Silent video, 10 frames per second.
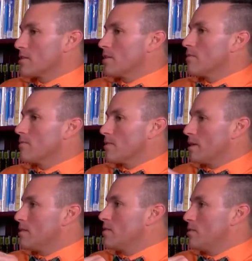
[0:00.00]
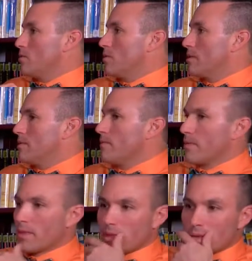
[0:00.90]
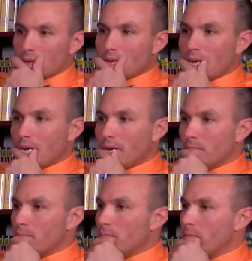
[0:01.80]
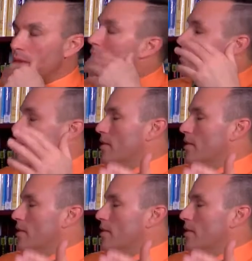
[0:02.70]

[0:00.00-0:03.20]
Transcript: term for kids in Norton um, you know, if